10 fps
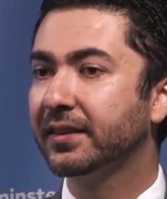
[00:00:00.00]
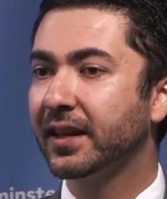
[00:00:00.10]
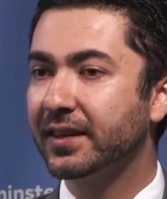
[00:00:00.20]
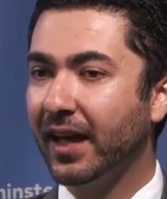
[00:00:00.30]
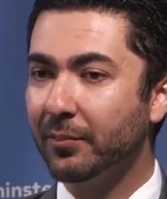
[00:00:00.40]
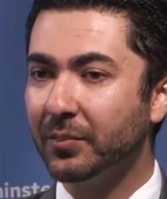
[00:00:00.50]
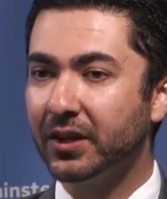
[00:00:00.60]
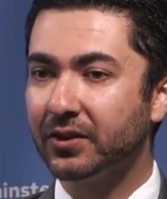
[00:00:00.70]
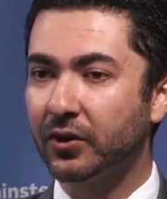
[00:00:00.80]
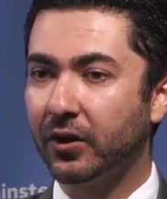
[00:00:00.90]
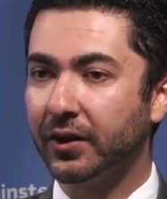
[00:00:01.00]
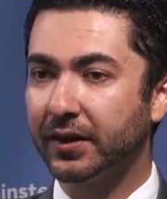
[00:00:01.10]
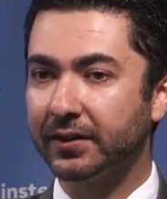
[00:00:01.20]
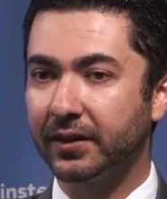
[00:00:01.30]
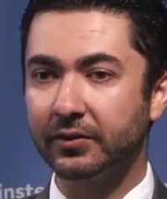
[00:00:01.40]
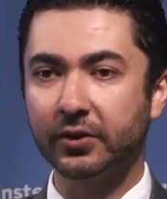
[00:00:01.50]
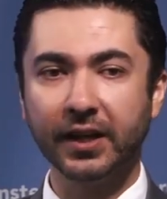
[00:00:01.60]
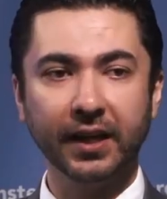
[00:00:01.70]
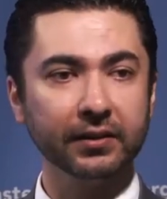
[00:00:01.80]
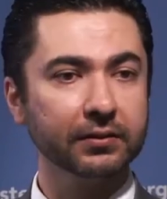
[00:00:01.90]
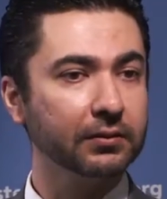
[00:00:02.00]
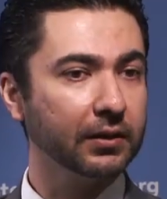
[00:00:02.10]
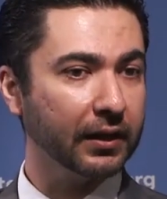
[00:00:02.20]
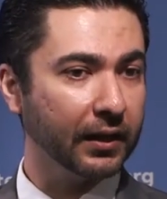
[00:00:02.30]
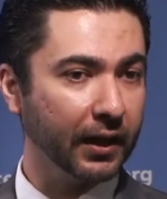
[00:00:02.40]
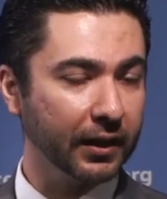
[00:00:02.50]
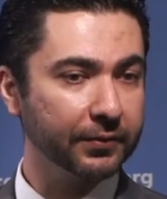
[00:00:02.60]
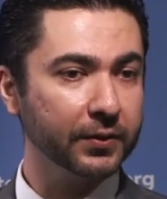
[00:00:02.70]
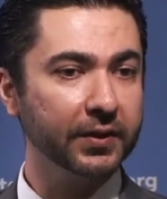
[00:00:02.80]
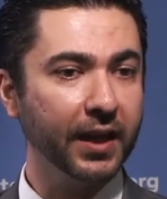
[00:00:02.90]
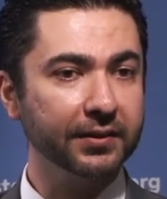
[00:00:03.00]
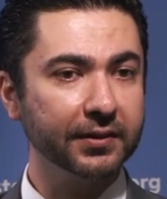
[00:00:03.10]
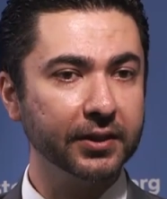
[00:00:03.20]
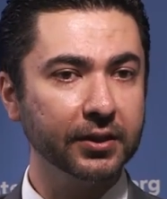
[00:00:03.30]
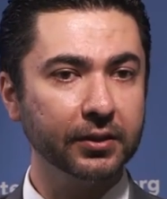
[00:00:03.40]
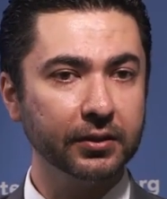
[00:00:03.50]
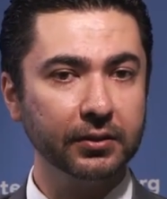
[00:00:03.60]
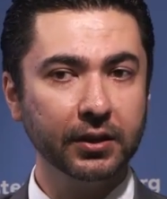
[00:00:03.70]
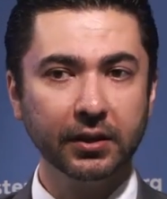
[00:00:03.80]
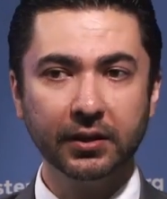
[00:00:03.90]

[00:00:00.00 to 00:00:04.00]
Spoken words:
They can be targeted. You can, a few days ago,